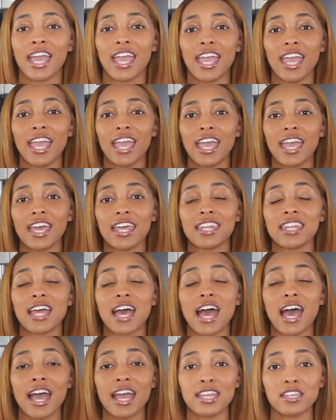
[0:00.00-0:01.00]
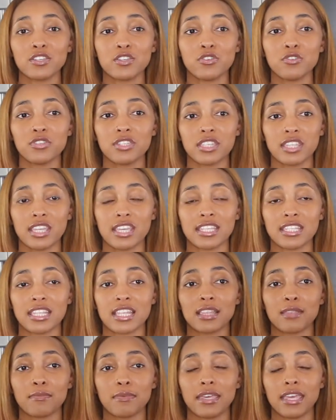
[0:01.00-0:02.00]
And I used
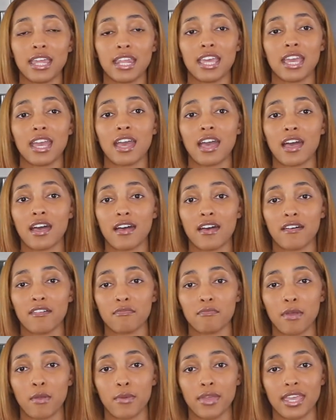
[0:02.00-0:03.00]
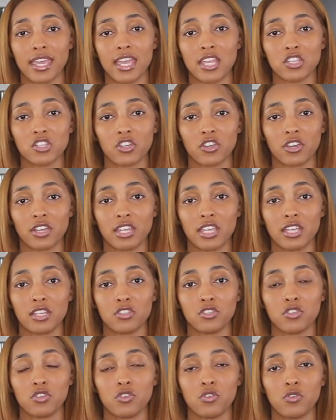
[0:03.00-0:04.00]
this in the beginning of my weight gain journey
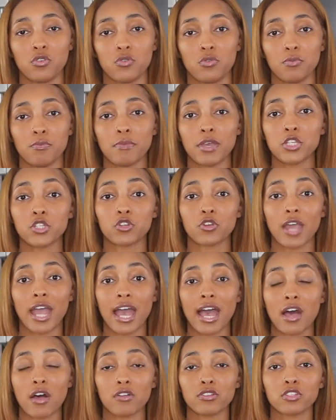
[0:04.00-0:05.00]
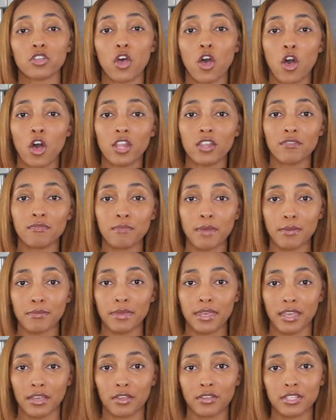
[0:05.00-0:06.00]
to measure out all of my
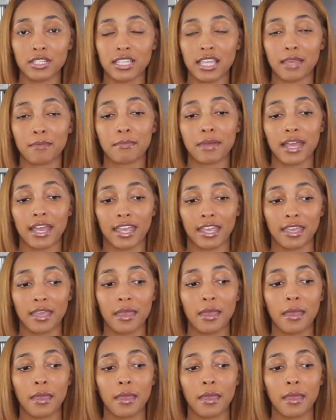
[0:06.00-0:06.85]
meals, like my